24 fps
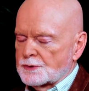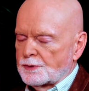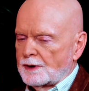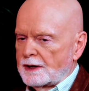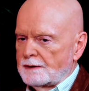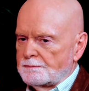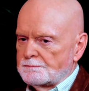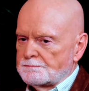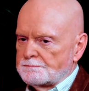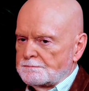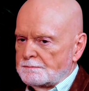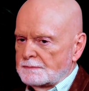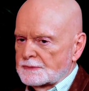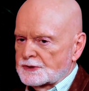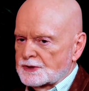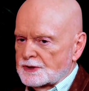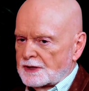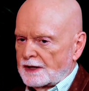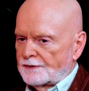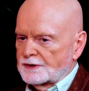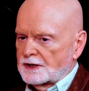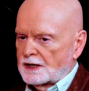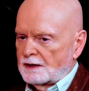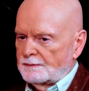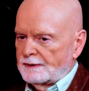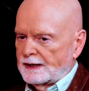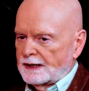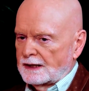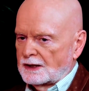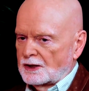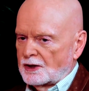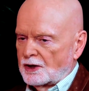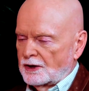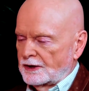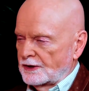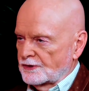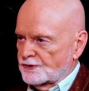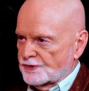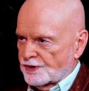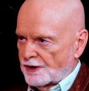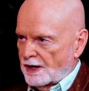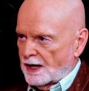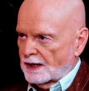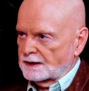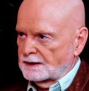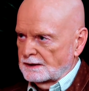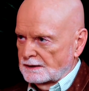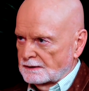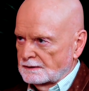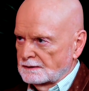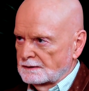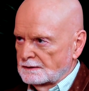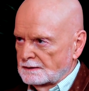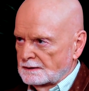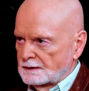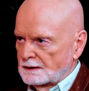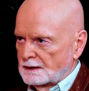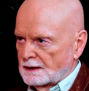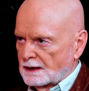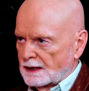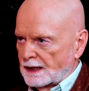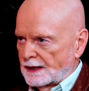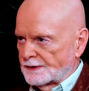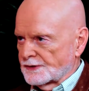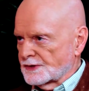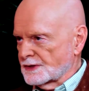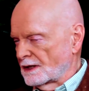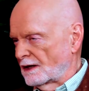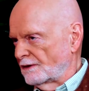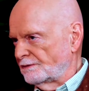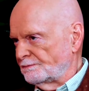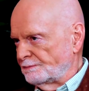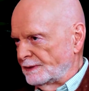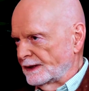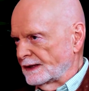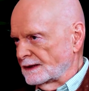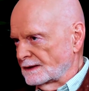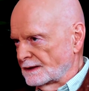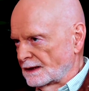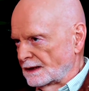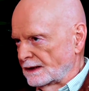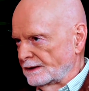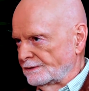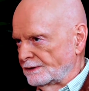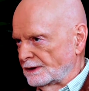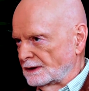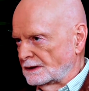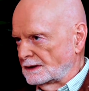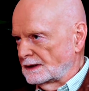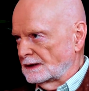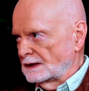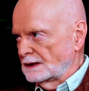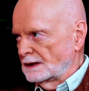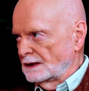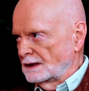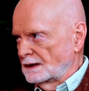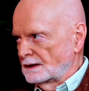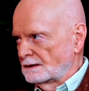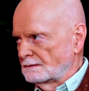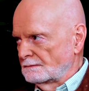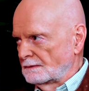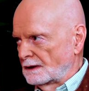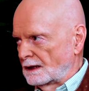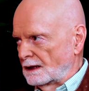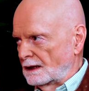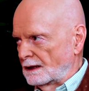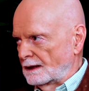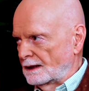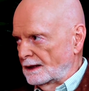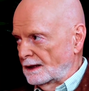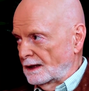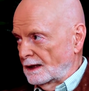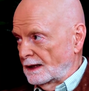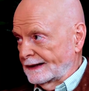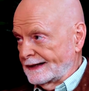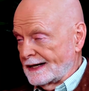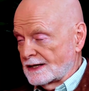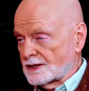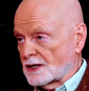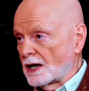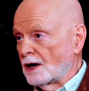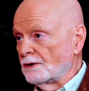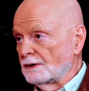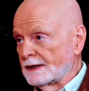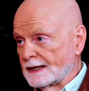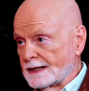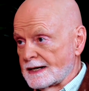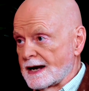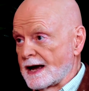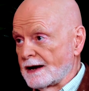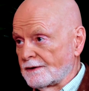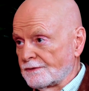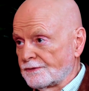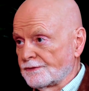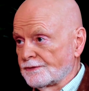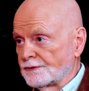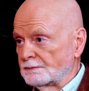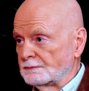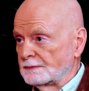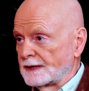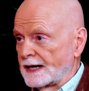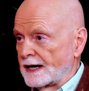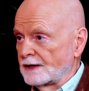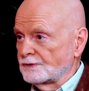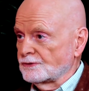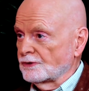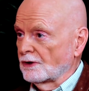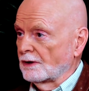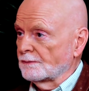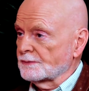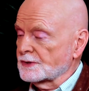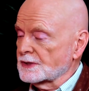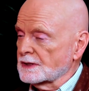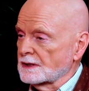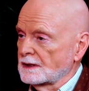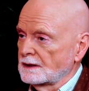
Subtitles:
between stuff coming on a truck and stuff being delivered, I guess, only now from airdrops?